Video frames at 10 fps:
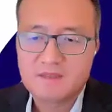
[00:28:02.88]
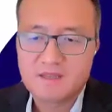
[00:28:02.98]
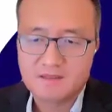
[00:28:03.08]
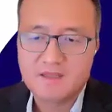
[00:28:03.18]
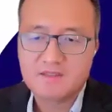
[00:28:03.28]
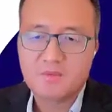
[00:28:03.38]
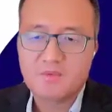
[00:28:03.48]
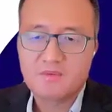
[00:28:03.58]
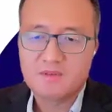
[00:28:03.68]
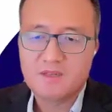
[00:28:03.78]
That's a
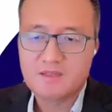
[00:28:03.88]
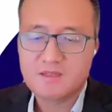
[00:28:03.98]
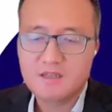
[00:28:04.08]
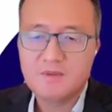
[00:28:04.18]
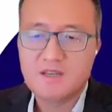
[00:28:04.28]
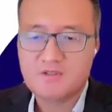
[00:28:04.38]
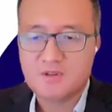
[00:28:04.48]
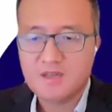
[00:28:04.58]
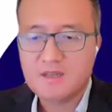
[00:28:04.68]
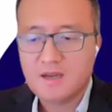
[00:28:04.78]
little bit
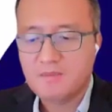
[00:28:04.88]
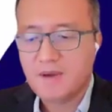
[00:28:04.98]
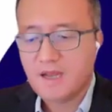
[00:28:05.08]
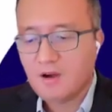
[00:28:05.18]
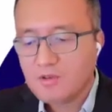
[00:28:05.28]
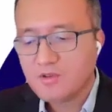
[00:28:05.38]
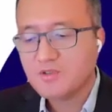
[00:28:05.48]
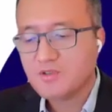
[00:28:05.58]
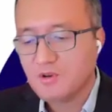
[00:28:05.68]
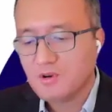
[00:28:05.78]
extreme. But I also
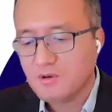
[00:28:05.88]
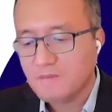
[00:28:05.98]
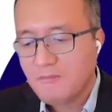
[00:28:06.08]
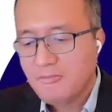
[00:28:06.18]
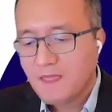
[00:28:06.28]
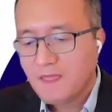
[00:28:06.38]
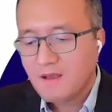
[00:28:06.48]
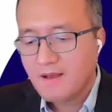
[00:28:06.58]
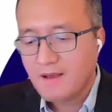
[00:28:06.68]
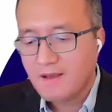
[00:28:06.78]
saw,
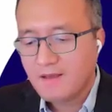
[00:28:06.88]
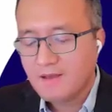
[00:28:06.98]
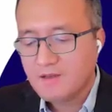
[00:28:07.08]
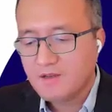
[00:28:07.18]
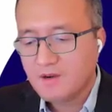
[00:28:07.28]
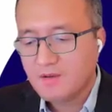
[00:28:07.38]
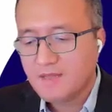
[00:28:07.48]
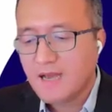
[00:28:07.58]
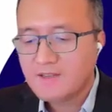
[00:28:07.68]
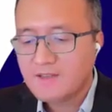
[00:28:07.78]
you know,
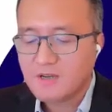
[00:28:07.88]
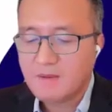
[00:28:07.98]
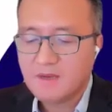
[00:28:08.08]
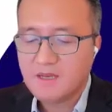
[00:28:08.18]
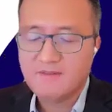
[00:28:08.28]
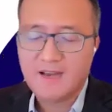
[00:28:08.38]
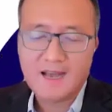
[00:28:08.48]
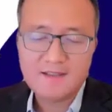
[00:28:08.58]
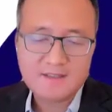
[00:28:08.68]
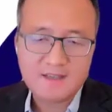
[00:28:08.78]
not so competitive
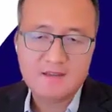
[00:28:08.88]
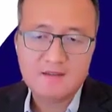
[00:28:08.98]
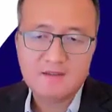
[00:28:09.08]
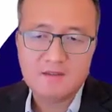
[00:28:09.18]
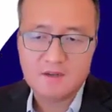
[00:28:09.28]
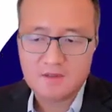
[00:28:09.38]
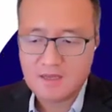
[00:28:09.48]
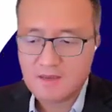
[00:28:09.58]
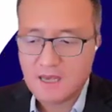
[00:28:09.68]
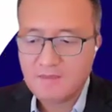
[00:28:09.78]
assay, you know, the
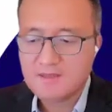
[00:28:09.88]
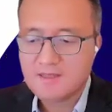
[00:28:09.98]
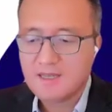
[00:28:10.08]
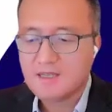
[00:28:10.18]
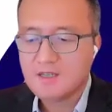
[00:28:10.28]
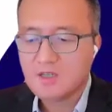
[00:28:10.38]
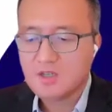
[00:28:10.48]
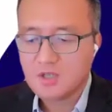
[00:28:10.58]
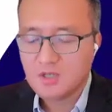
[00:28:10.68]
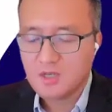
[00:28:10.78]
MNC
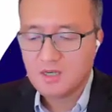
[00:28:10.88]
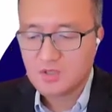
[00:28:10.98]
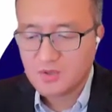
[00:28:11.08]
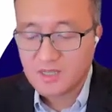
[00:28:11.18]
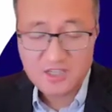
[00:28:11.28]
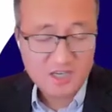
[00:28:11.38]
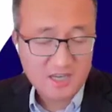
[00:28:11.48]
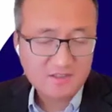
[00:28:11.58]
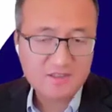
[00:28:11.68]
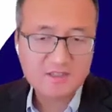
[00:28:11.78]
took the
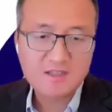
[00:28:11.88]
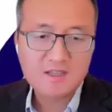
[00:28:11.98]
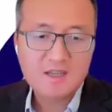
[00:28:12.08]
chance.